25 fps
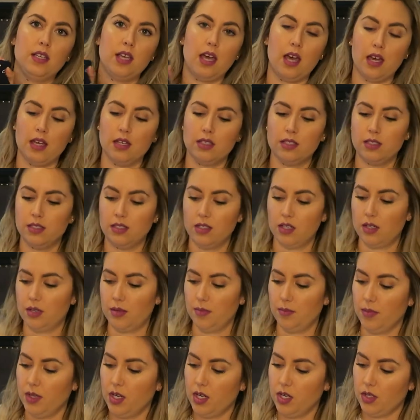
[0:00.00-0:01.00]
yeah
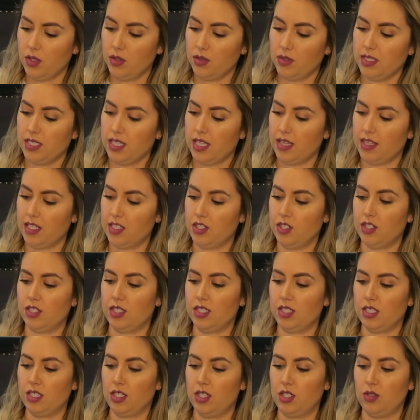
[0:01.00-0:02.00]
got a those and then
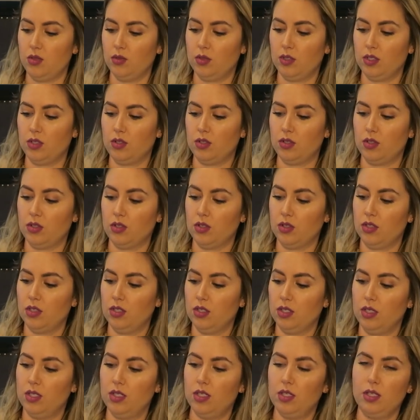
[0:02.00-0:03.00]
just a cute little
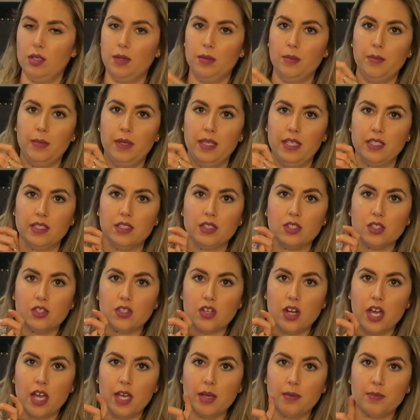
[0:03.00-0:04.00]

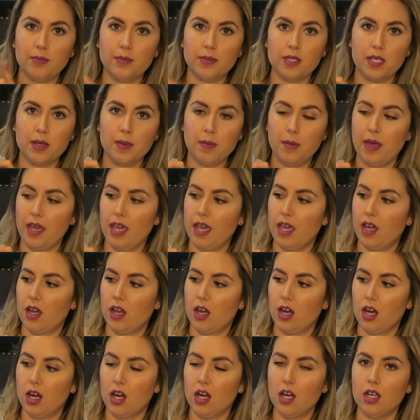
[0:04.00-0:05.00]
pinstriped
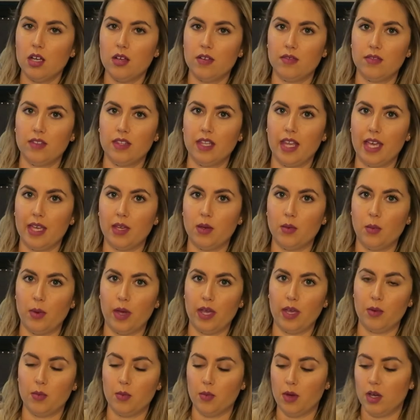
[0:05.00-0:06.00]
pair of
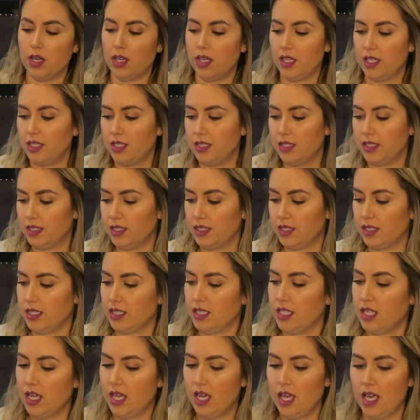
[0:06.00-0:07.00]
lightweight ones
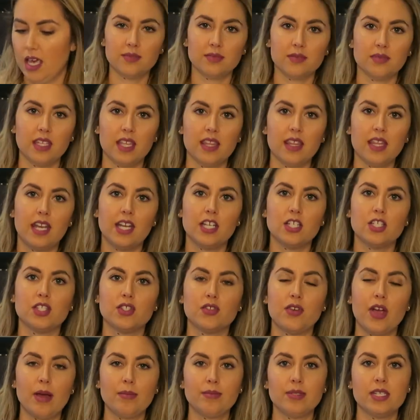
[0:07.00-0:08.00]
and then I
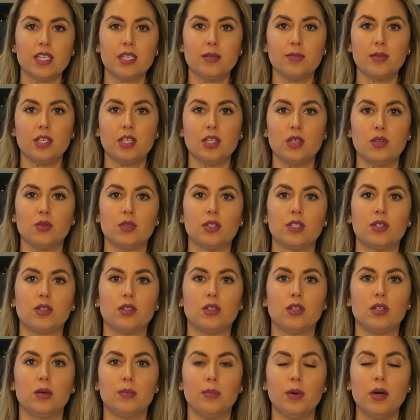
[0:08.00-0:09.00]
just grabbed him a cute
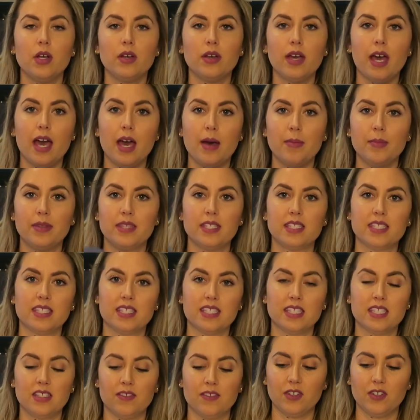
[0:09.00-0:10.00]
little ball cap this is
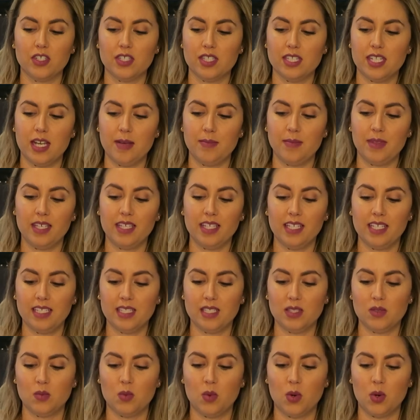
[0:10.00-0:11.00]
first time that
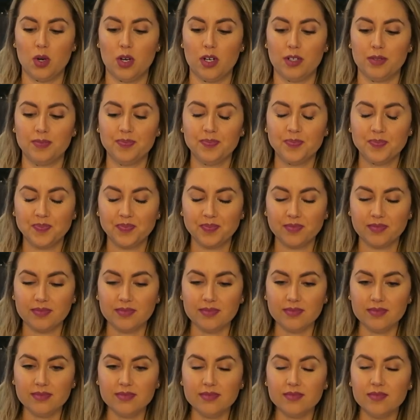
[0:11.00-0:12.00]
he's worn
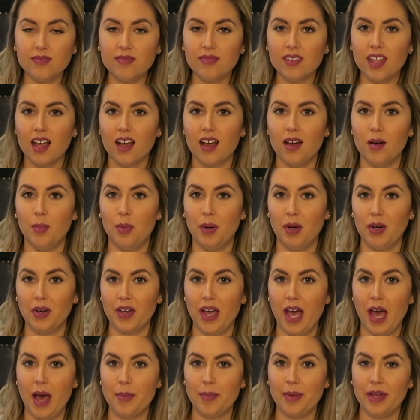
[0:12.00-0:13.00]
a ball
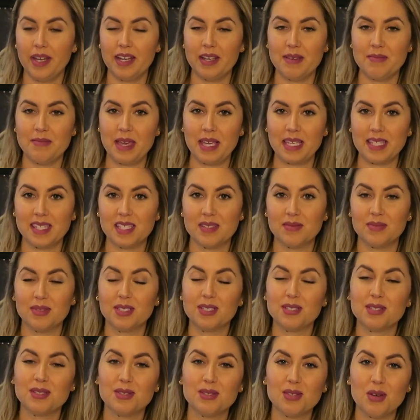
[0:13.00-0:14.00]
cap and it makes him
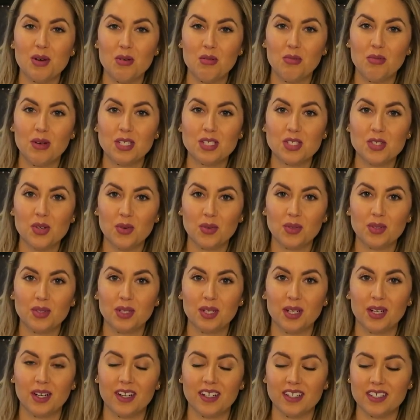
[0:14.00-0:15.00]
look so much
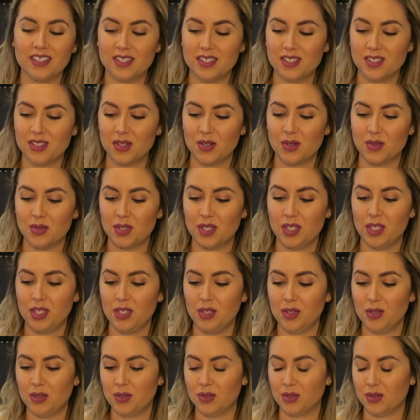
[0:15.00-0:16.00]
older it's so
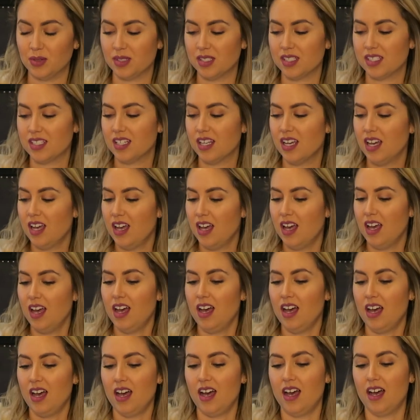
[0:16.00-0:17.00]
cute
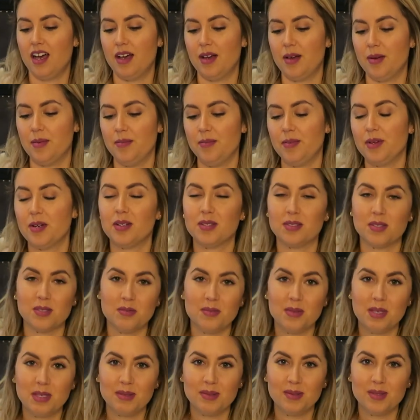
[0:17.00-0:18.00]
um, that also
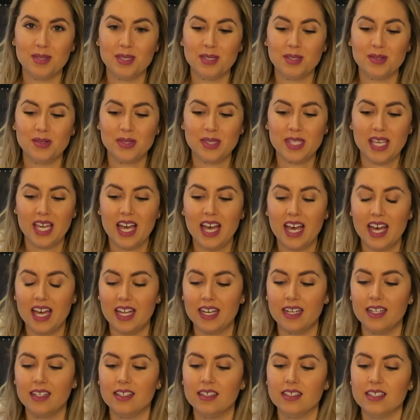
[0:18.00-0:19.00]
makes me so
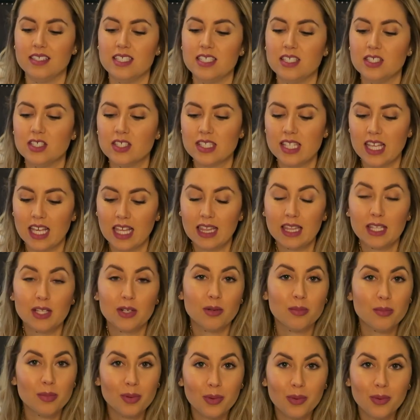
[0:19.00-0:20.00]
sad. He looks like a
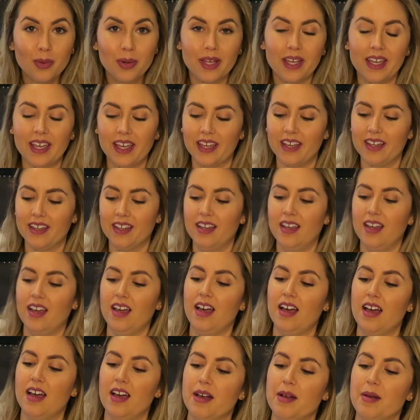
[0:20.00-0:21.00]
little boy.
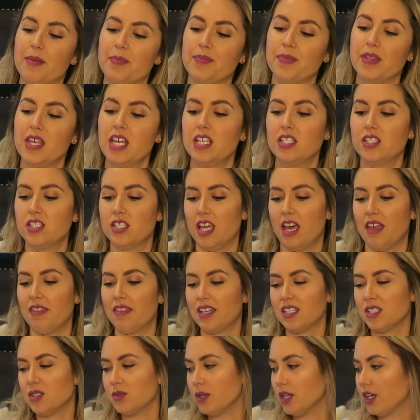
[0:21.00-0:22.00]
Um, so yeah,
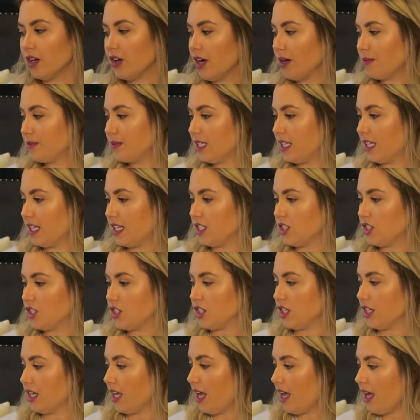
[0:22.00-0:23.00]
that's what I grabbed at
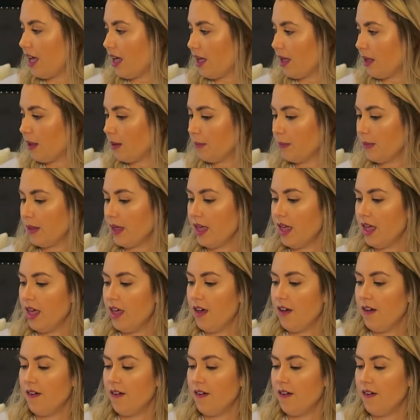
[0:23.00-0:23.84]
H&M